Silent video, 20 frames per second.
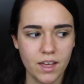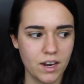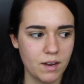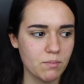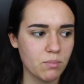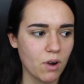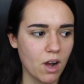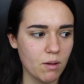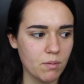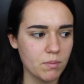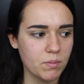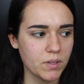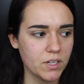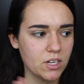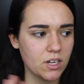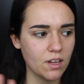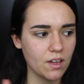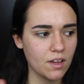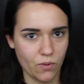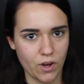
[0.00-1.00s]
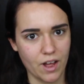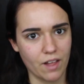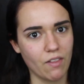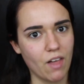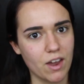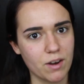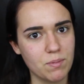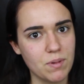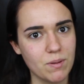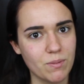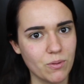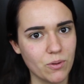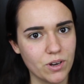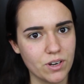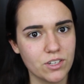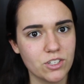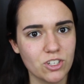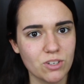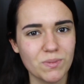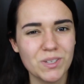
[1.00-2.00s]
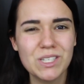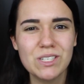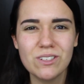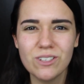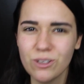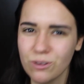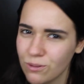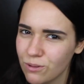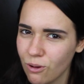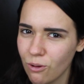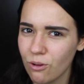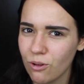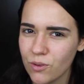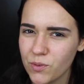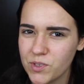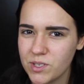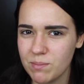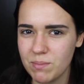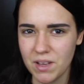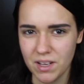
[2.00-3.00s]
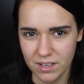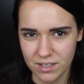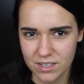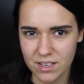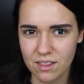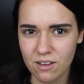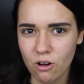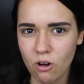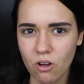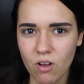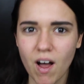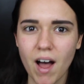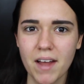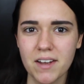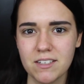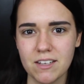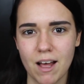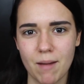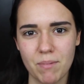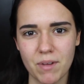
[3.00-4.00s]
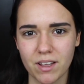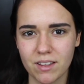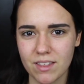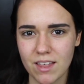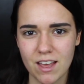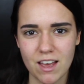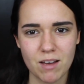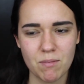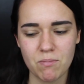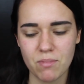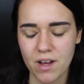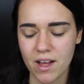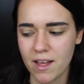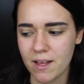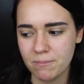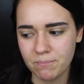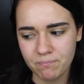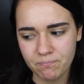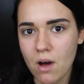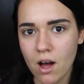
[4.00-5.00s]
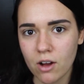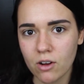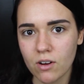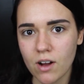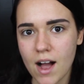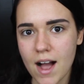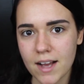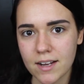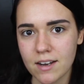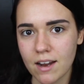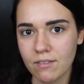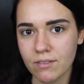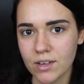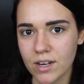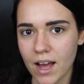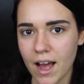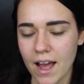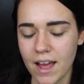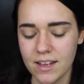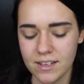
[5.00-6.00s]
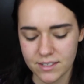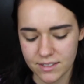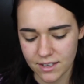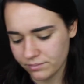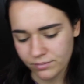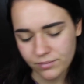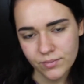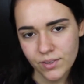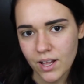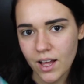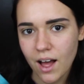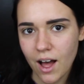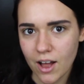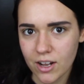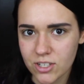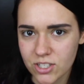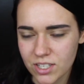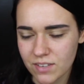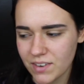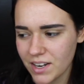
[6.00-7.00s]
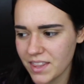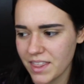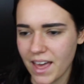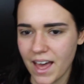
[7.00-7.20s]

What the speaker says: and I'm probably what a lot of people would assume is too old to be into the whole Hot Topic thing, but punk rock never dies. I'll just leave it at